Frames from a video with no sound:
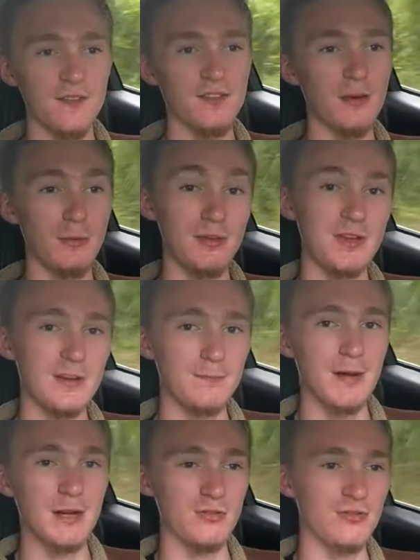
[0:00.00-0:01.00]
so that way you get a
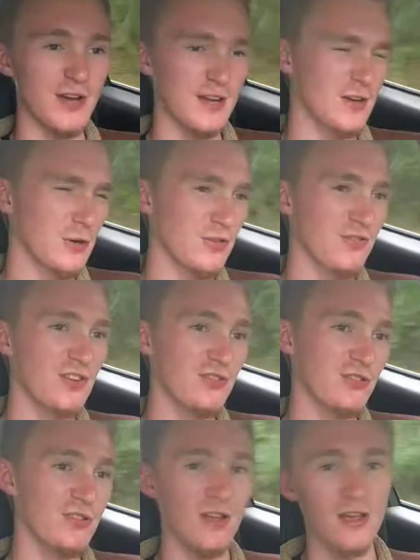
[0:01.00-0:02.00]
better drag
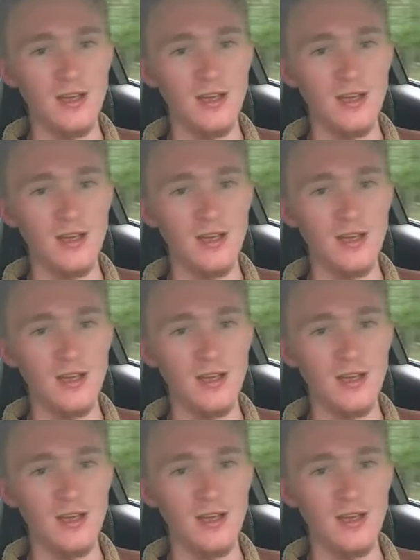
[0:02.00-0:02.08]
coefficient.